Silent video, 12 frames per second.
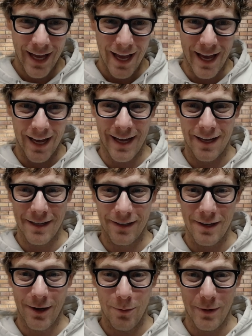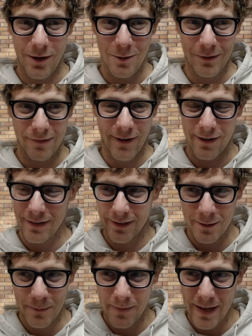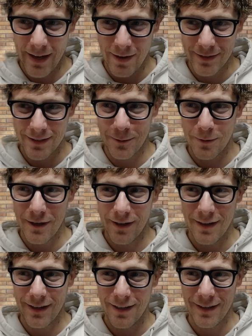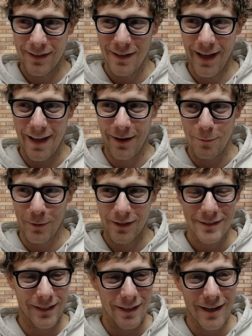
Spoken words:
And we know very little about how it's going to work and what it's going to